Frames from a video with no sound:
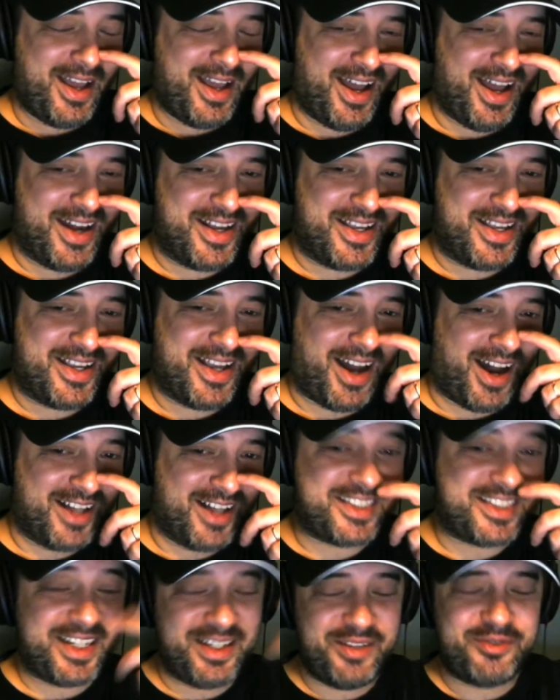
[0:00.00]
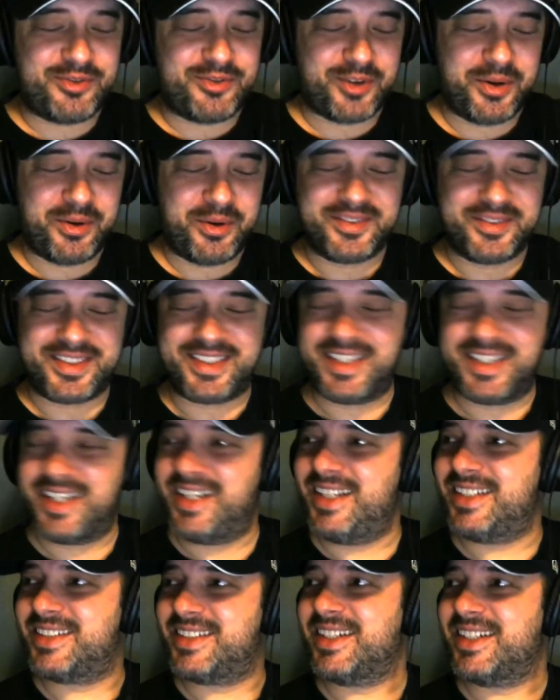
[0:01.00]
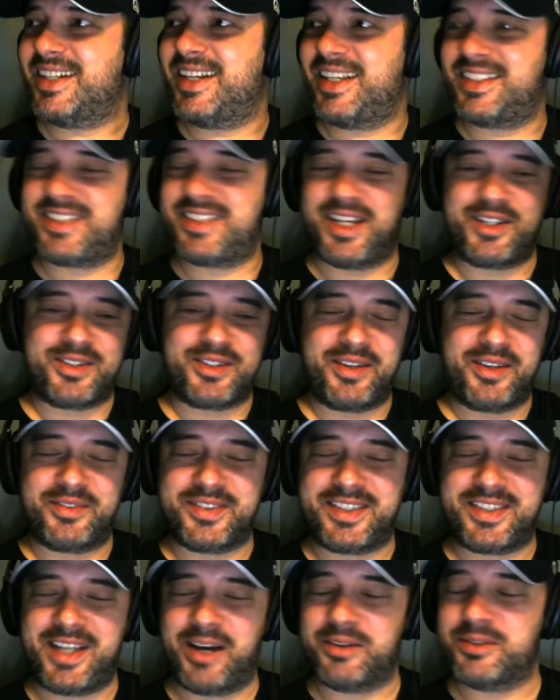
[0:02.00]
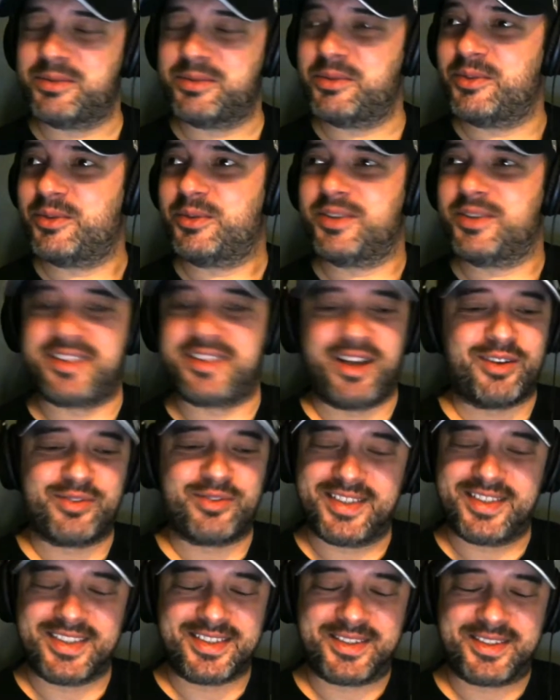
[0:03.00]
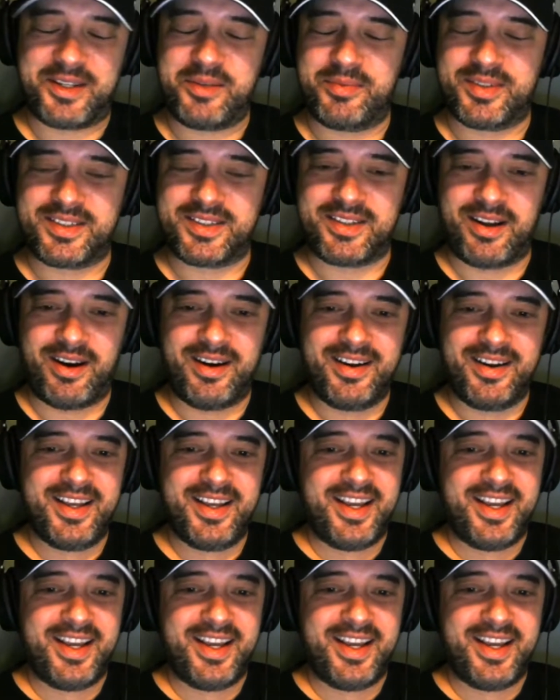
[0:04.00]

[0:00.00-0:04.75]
And I'd send him through, obviously, the list, etc. And he obviously helps me with all the stuff. He's a superstar.